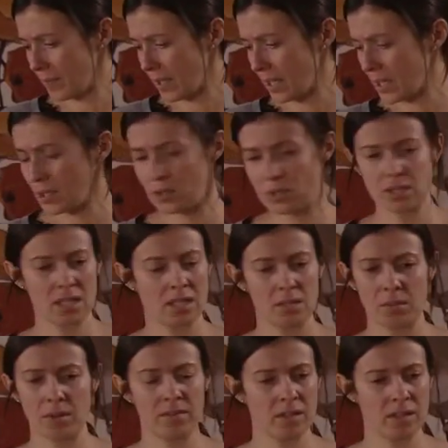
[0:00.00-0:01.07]
I can just tell
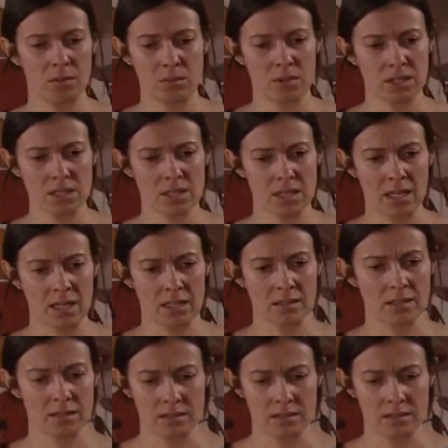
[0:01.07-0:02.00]
him everything we decide.